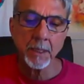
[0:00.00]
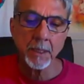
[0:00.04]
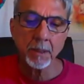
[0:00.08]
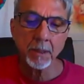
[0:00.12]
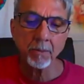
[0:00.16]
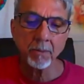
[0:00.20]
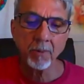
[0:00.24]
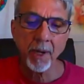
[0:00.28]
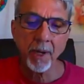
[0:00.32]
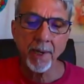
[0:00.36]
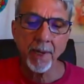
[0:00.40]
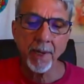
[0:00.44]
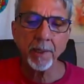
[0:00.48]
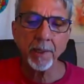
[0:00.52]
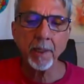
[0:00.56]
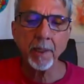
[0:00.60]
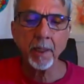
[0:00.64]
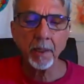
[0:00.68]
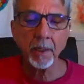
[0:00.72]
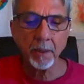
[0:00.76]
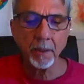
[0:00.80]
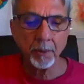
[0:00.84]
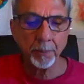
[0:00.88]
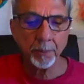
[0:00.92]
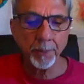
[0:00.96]
whining a
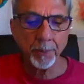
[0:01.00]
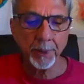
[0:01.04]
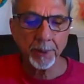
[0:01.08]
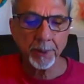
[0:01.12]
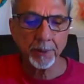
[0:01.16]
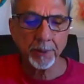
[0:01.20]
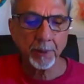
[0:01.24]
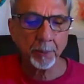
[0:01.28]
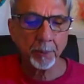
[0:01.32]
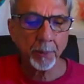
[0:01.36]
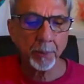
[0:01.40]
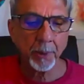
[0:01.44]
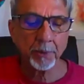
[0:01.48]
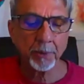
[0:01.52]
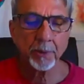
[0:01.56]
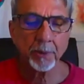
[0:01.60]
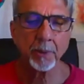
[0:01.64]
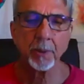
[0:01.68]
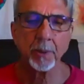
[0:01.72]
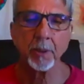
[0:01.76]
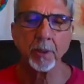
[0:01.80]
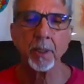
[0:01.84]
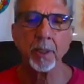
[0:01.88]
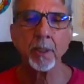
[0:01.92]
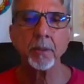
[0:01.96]
little bit about
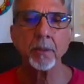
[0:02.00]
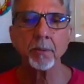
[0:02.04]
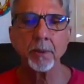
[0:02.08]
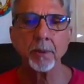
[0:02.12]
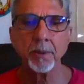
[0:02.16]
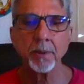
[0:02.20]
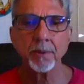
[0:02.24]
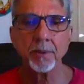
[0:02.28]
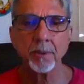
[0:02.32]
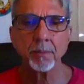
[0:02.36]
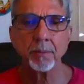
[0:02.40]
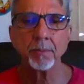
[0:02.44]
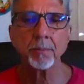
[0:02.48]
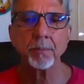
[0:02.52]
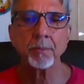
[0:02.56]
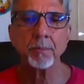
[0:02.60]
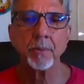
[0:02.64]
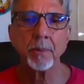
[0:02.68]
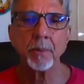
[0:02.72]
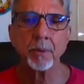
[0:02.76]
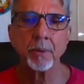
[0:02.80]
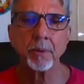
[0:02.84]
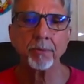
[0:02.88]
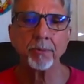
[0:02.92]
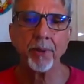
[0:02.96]
the Hinduism
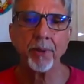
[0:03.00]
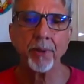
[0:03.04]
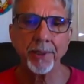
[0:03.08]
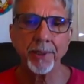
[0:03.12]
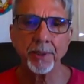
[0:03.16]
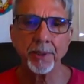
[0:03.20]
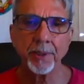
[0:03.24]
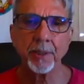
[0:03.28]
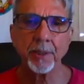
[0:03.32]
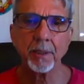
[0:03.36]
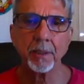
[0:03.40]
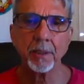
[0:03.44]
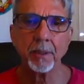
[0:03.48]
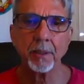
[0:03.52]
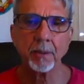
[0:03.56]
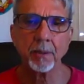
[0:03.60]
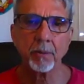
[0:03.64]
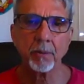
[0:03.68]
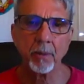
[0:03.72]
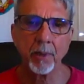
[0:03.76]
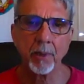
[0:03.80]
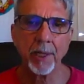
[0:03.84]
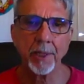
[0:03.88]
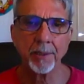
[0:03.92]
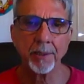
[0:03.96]
or Vedic
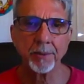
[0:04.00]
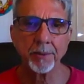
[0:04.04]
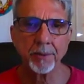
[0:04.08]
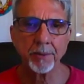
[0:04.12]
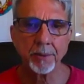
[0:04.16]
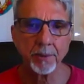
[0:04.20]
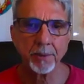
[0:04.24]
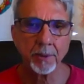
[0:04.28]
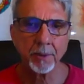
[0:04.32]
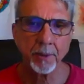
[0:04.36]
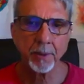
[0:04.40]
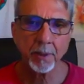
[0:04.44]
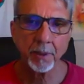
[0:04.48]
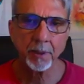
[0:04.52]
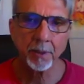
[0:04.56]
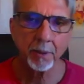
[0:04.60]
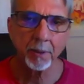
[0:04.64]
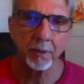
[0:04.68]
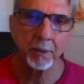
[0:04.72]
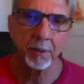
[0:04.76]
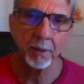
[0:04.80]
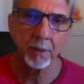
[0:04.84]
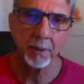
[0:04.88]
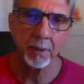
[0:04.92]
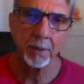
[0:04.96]
Christ
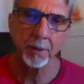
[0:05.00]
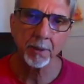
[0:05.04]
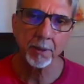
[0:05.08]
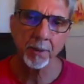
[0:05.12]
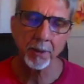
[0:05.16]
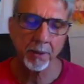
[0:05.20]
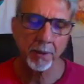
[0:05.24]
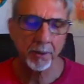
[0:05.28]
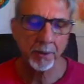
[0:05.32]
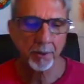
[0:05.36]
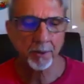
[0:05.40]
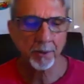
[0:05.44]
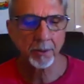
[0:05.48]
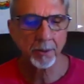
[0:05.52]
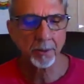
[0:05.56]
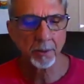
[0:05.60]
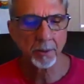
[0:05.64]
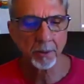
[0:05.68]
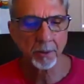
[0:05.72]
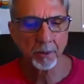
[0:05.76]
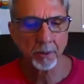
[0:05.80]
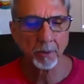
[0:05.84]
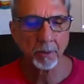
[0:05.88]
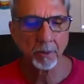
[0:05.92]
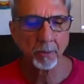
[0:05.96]
in
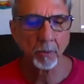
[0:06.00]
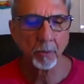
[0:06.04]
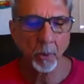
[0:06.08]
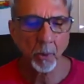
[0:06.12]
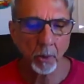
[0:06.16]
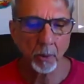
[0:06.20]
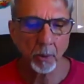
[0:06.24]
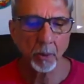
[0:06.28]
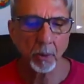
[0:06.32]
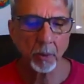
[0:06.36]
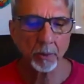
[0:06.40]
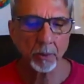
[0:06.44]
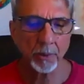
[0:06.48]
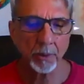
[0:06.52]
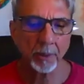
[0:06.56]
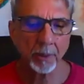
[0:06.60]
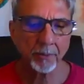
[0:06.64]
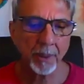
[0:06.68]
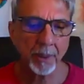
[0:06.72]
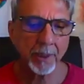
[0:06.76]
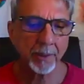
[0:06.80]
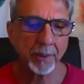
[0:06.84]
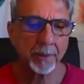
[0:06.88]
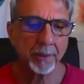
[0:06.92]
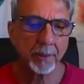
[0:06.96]
this world of
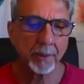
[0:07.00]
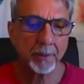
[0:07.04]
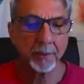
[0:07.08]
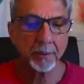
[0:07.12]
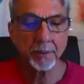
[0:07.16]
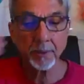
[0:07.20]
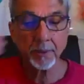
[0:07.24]
others.